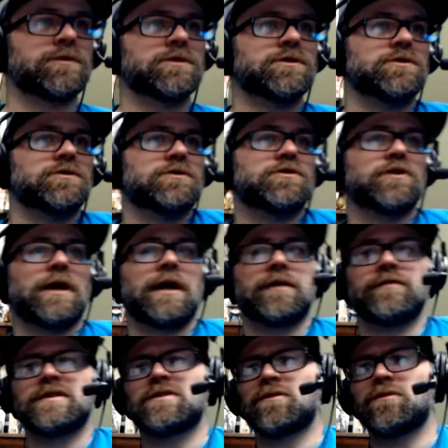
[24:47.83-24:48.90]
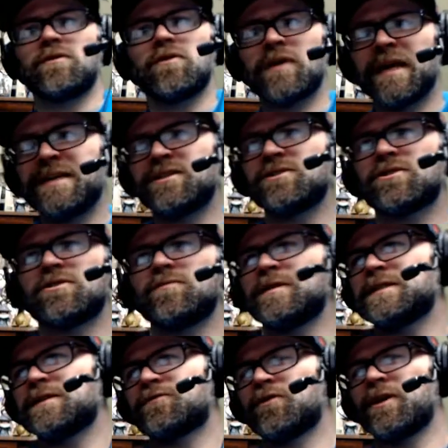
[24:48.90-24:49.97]
drive, and so the location is going to be
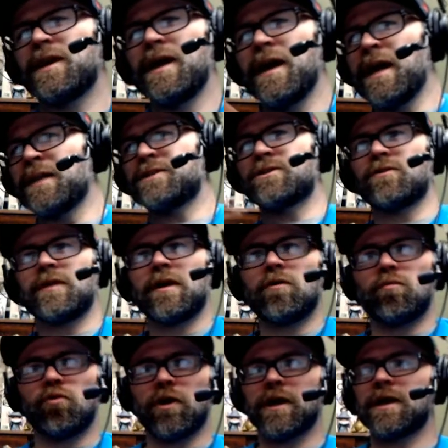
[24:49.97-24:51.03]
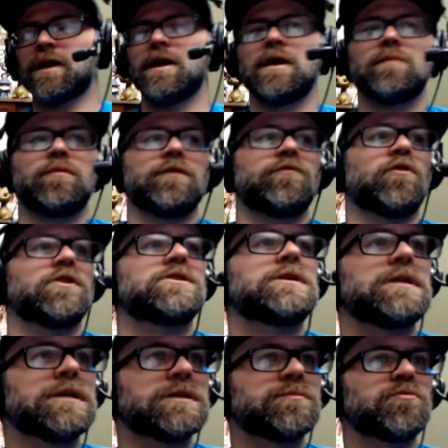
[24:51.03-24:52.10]
different, and so that'll break. But fortunately,
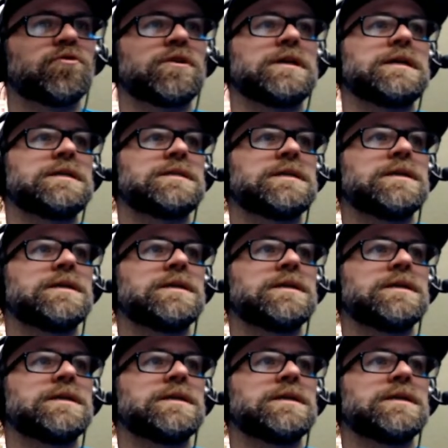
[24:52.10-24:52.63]
it's pretty easy.